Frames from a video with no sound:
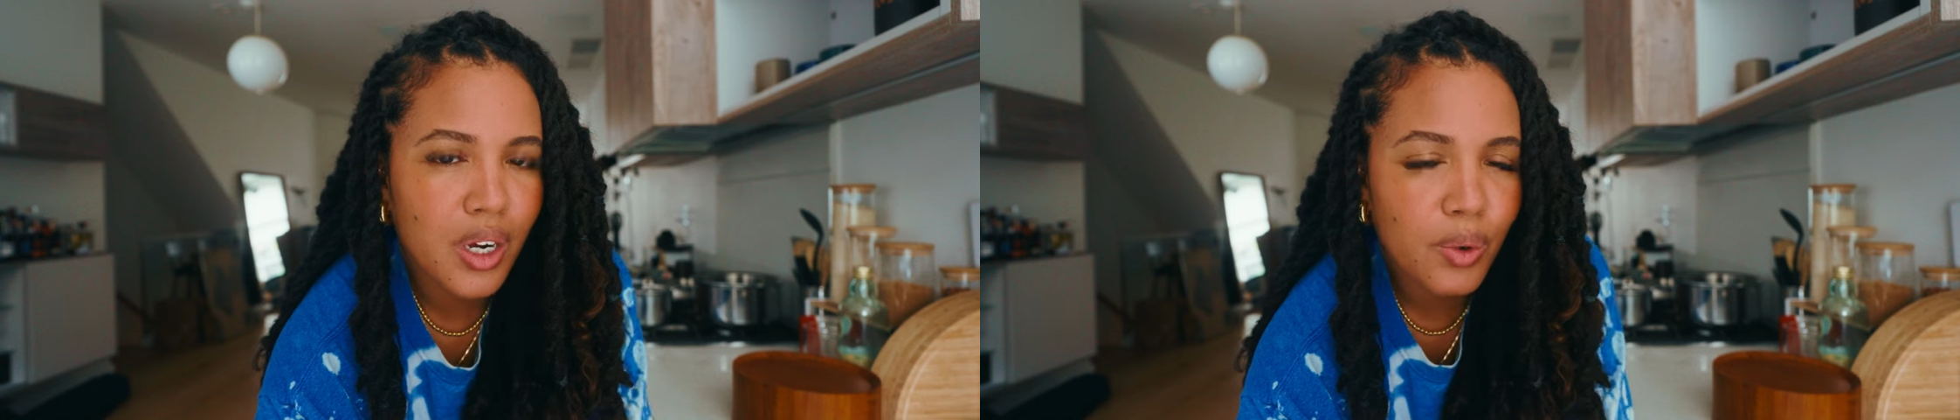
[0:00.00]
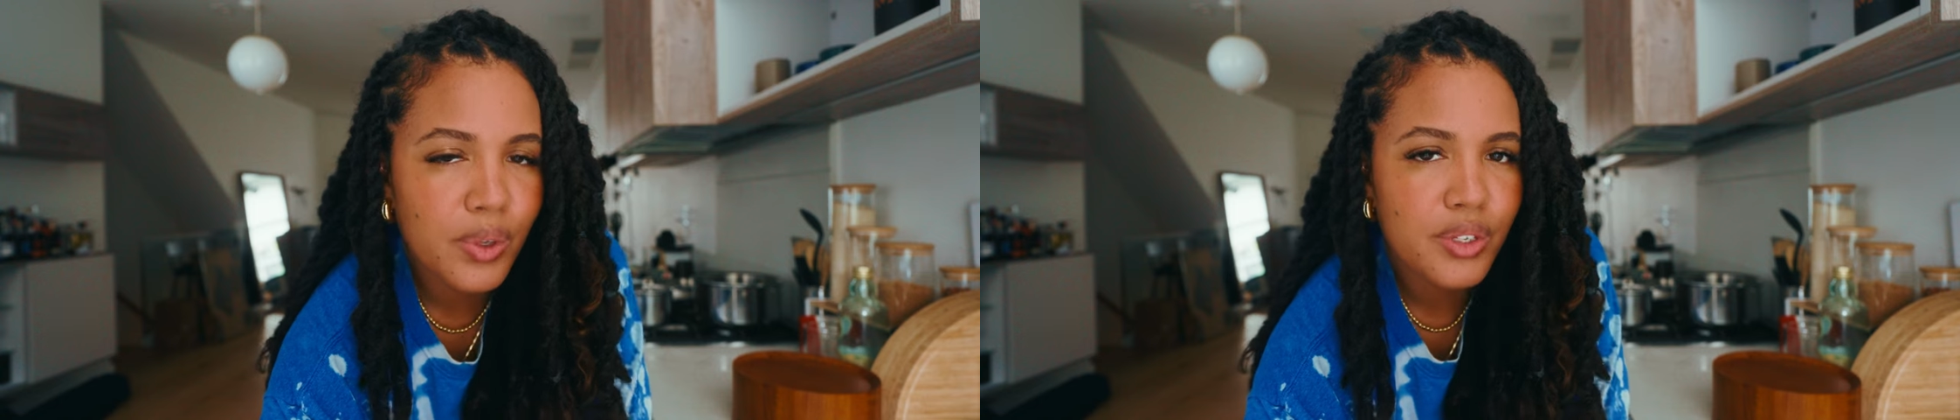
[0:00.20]

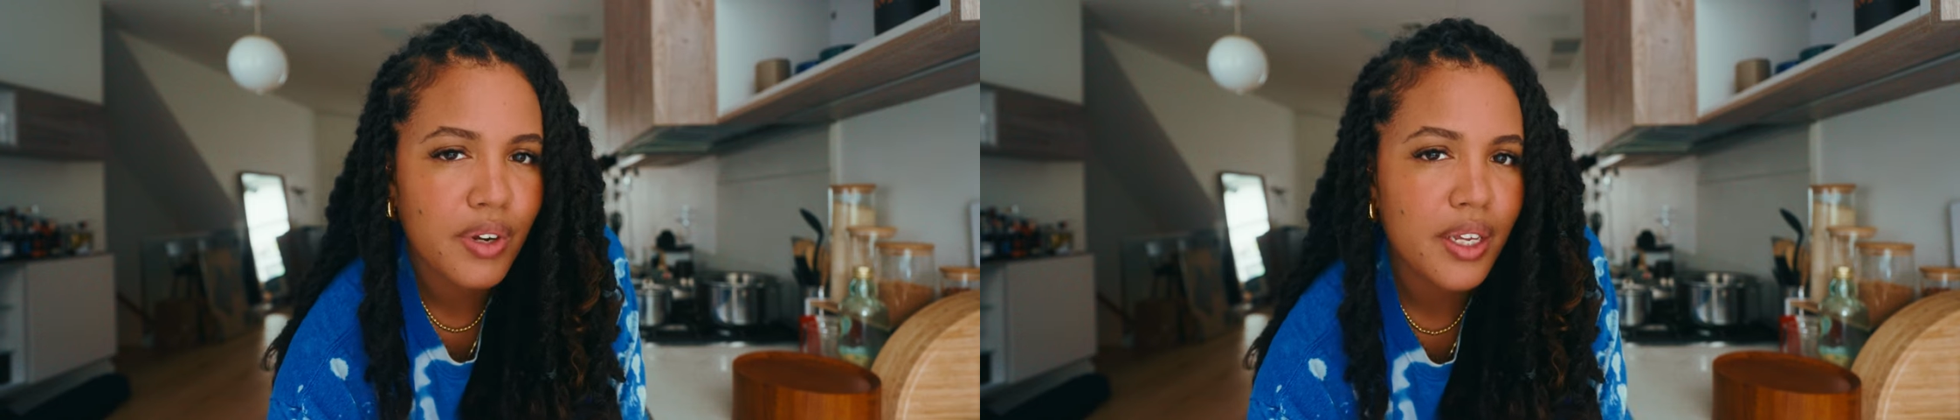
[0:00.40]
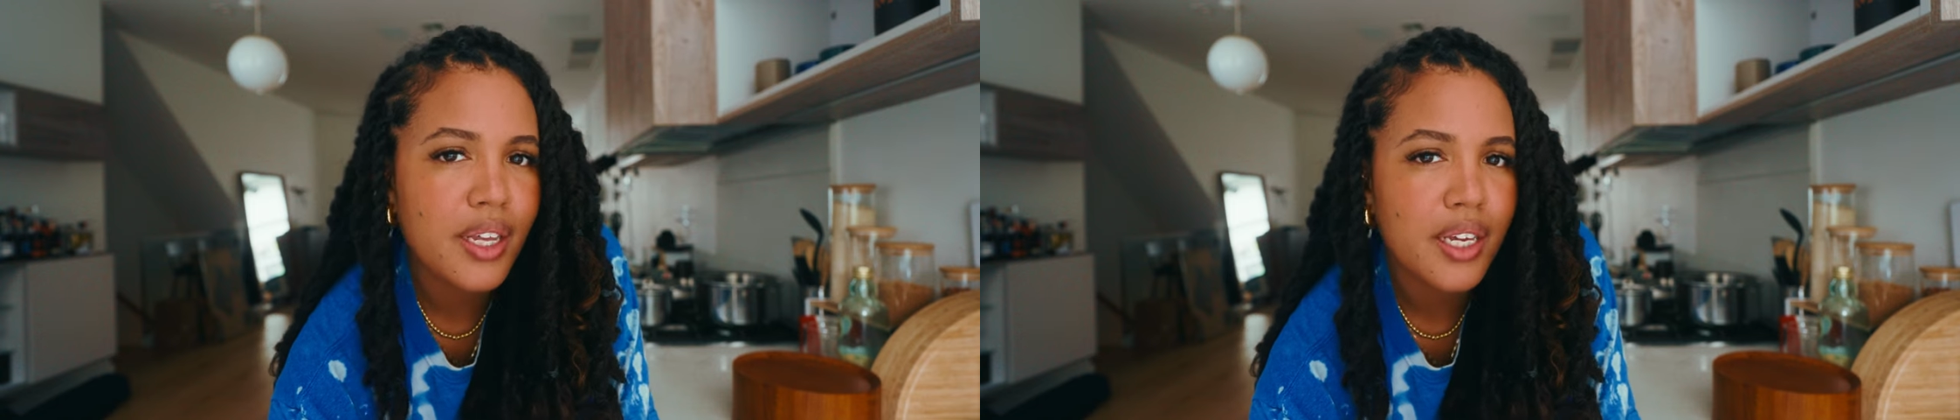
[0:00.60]
I always
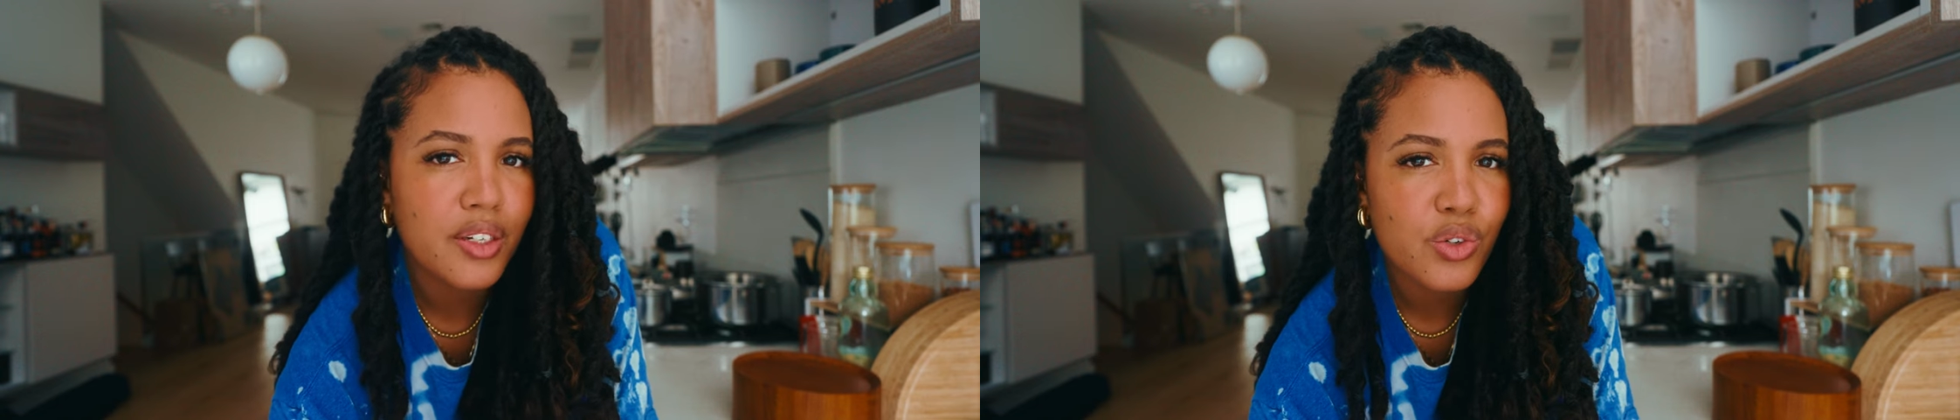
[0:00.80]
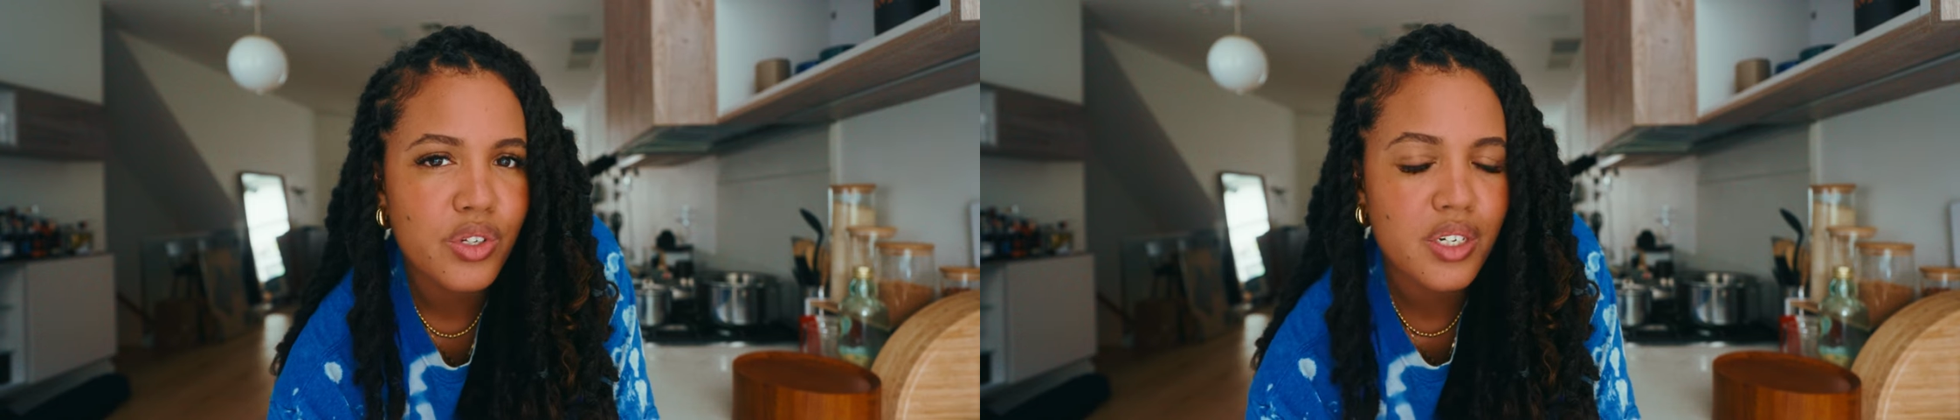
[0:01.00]
find that
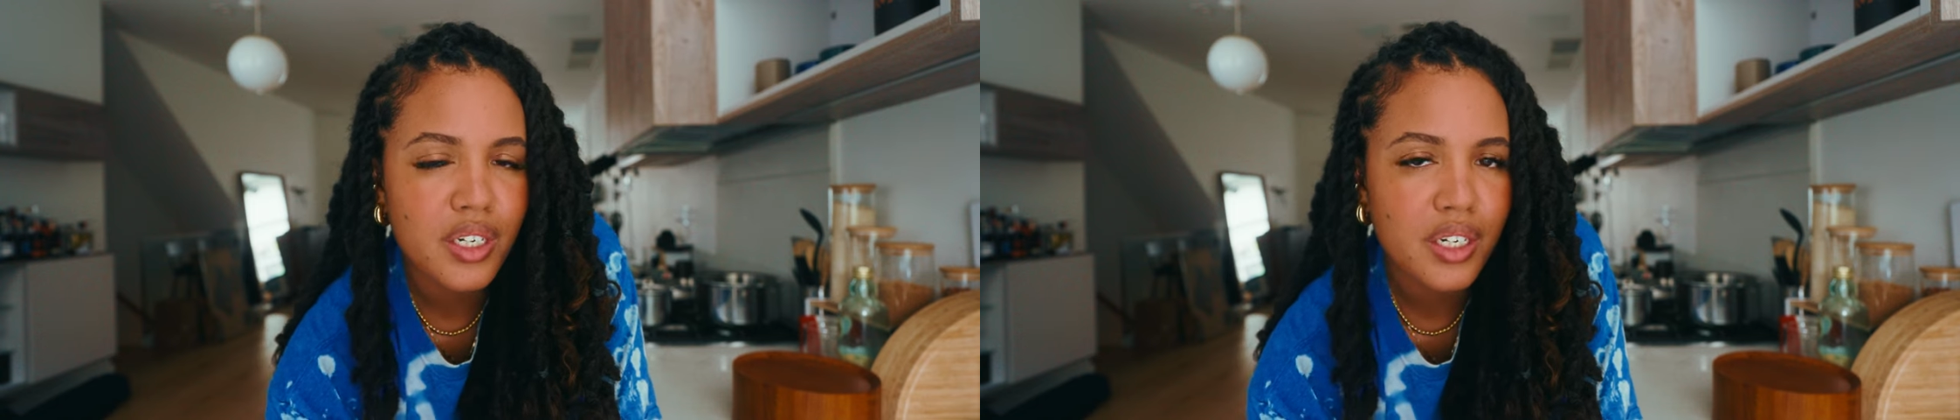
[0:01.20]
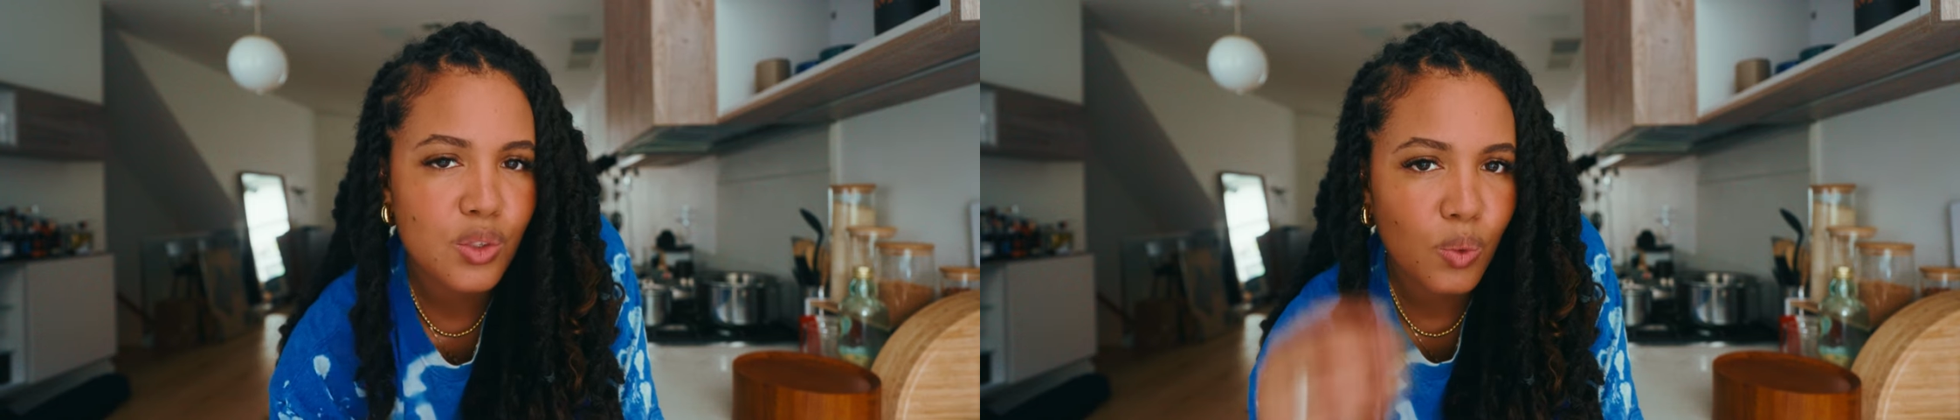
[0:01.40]

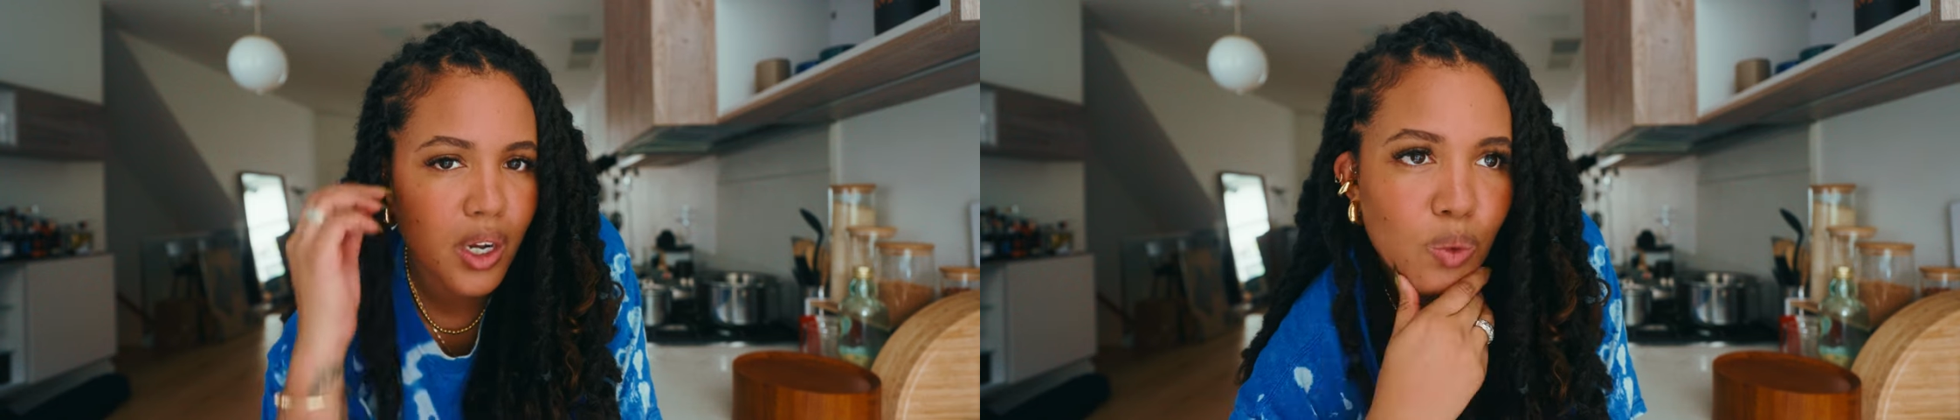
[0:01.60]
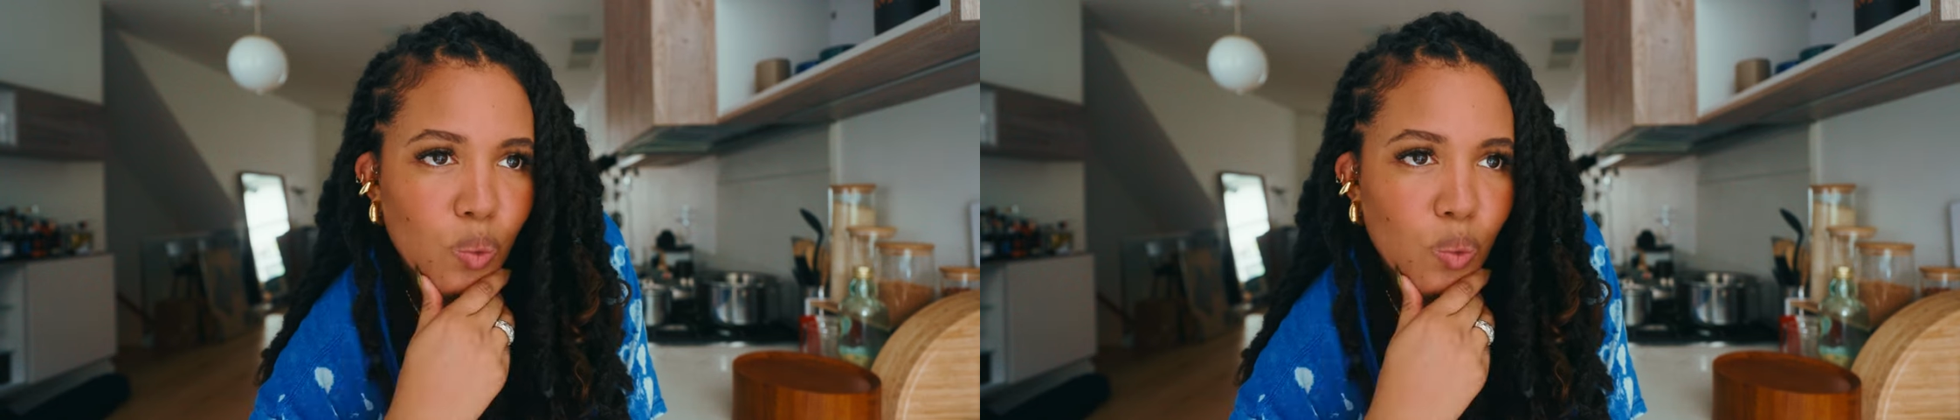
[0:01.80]
interesting as well.